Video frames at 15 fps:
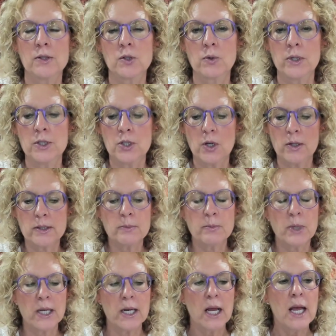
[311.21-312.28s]
screenshots,
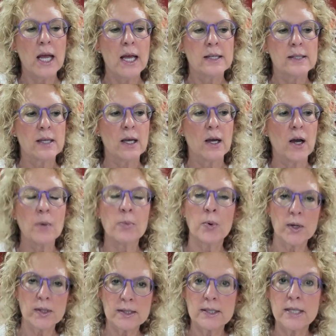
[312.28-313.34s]
but a
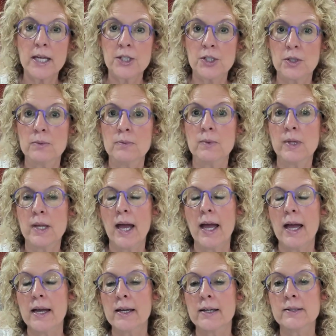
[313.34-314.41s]
presentation that
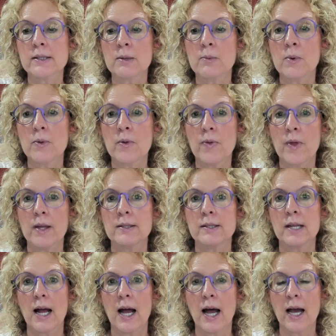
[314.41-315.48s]
had some of the things
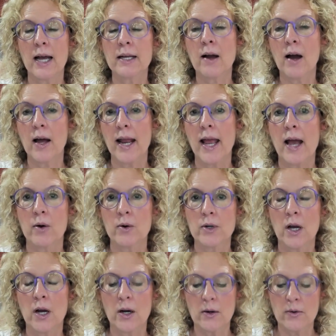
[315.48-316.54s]
that I got out
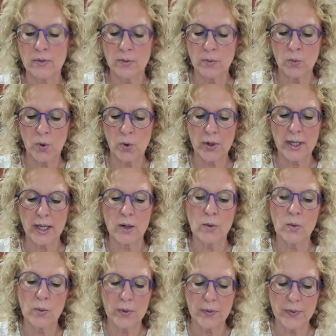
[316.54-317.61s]
of
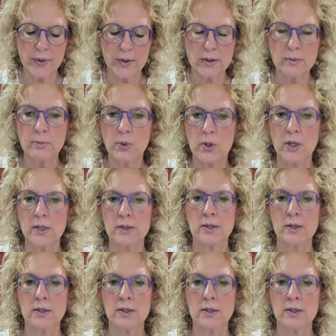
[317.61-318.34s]
working with this book.